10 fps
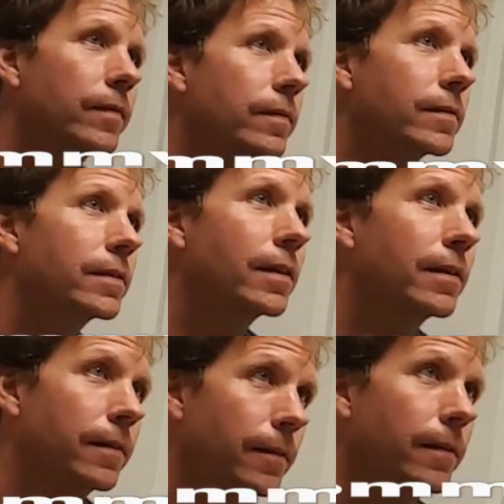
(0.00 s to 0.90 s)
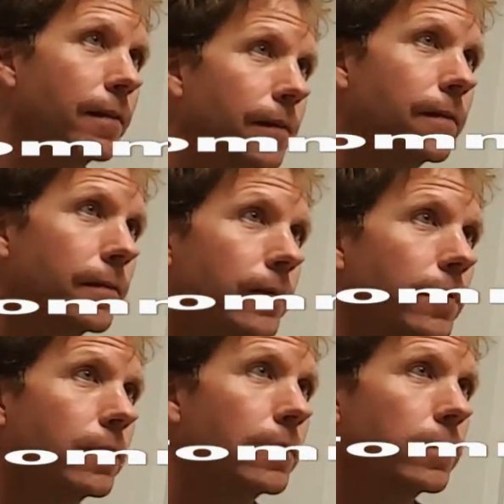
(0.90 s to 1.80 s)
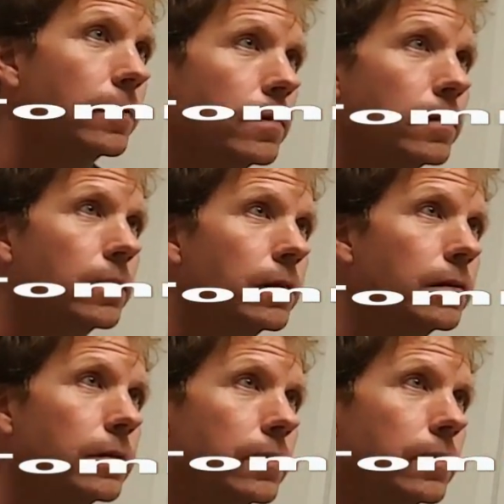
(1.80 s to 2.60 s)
Yeah. This is probably the good advice,